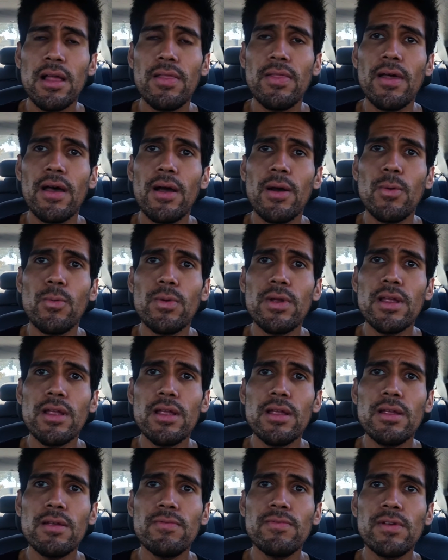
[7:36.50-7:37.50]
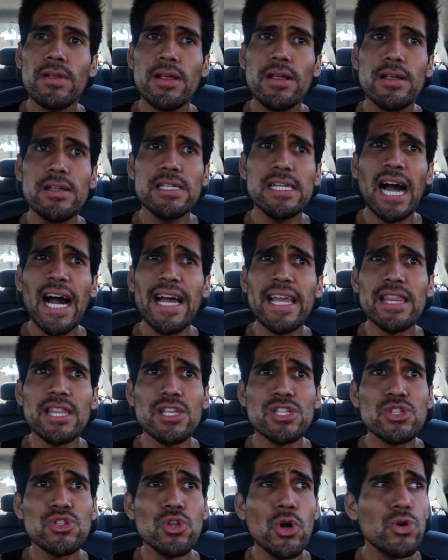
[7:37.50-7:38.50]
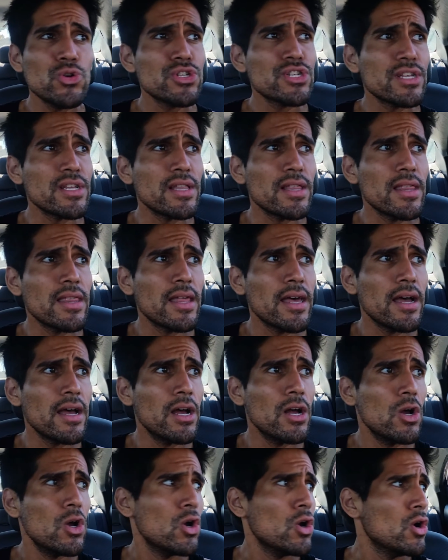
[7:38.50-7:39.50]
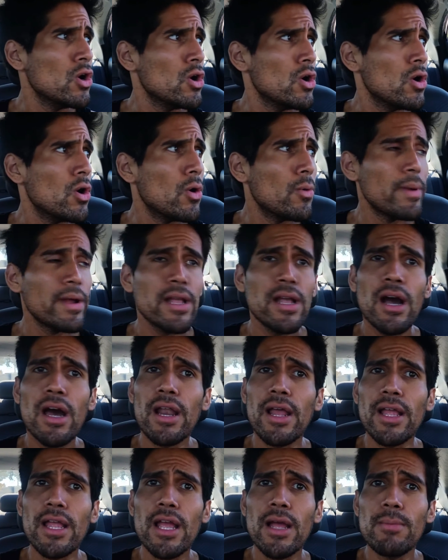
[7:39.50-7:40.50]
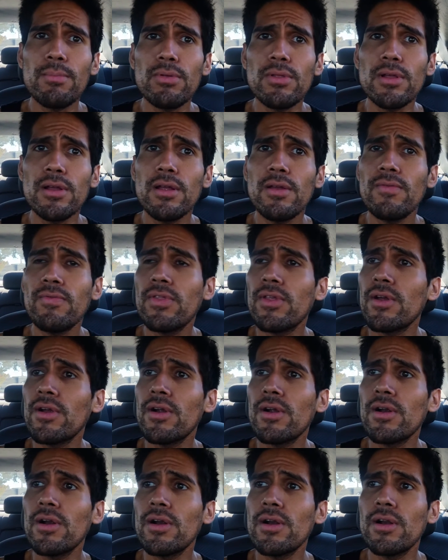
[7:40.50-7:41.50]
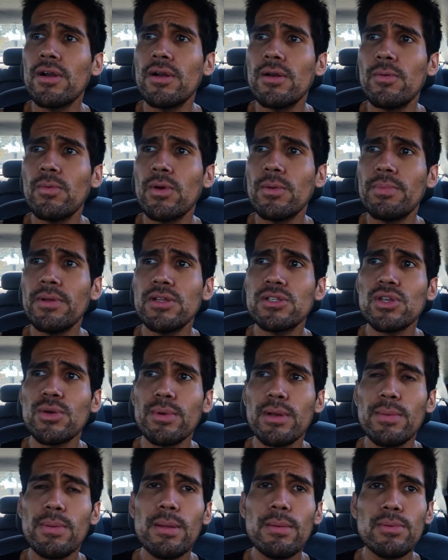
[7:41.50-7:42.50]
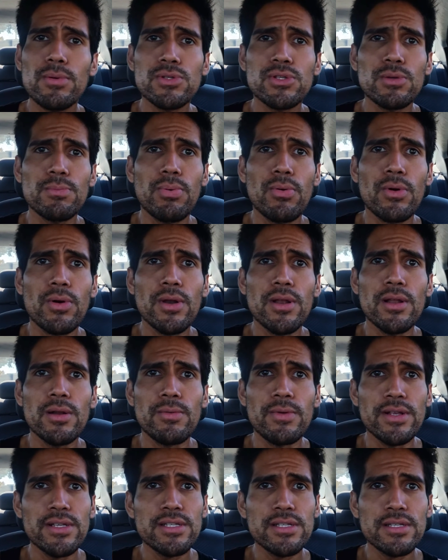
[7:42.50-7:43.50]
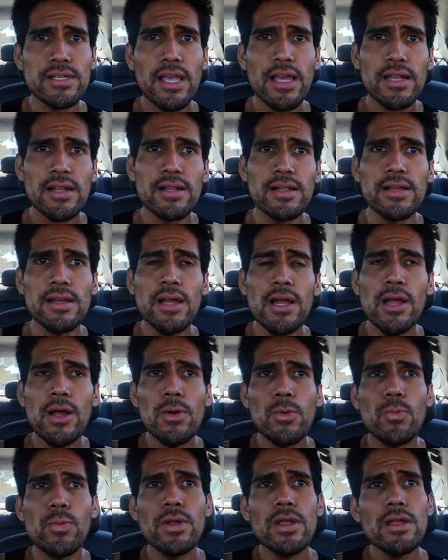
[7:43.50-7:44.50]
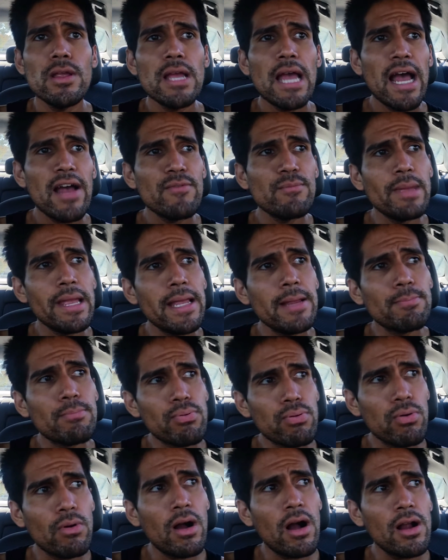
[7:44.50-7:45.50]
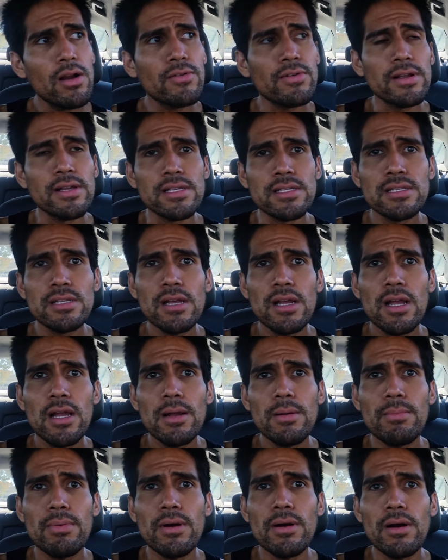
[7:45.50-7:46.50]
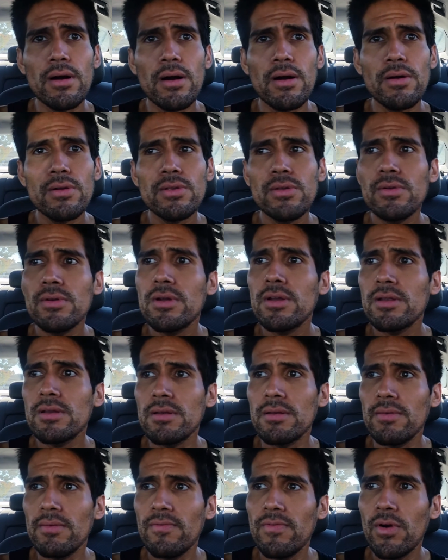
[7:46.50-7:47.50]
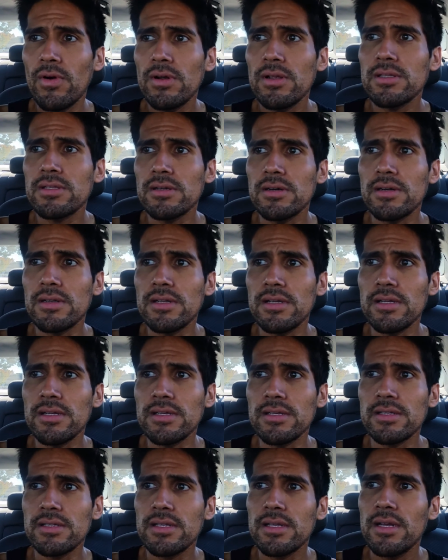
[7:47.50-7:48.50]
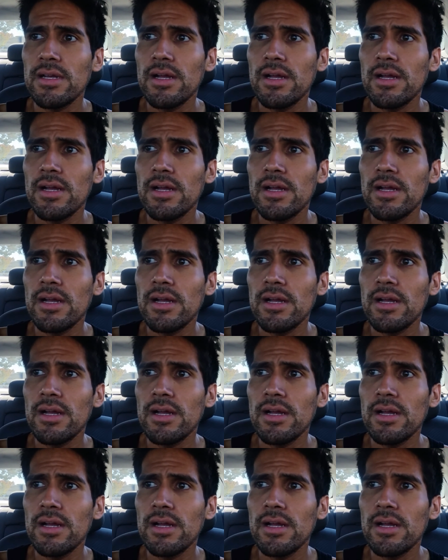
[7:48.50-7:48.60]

that we've gotten this notion that, oh my God, I can't believe there would be so many people supporting a racist candidate. We have made progress, but all you can focus on is